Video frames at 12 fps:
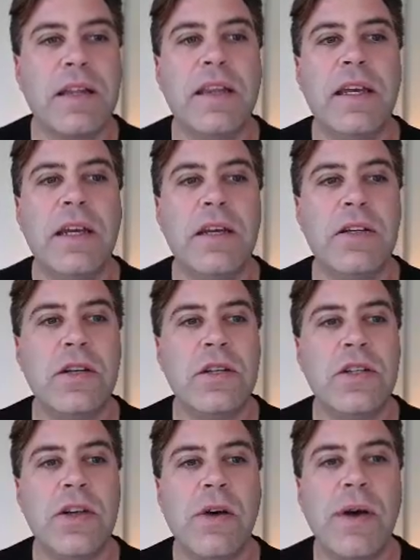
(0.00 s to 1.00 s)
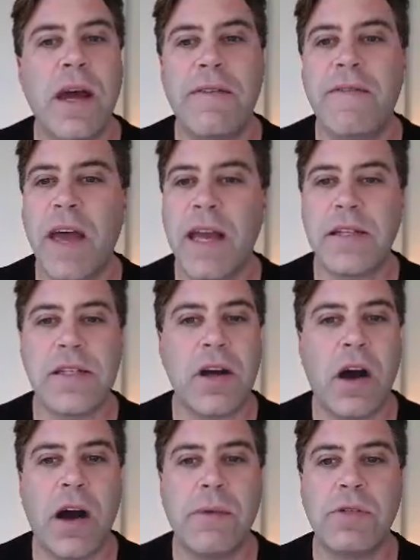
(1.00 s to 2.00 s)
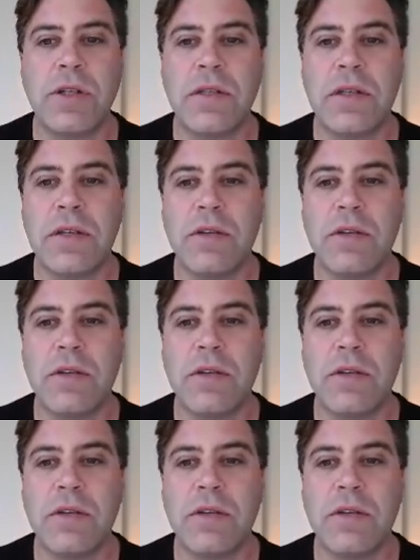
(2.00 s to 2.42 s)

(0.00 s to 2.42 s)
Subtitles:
the show advanced options. So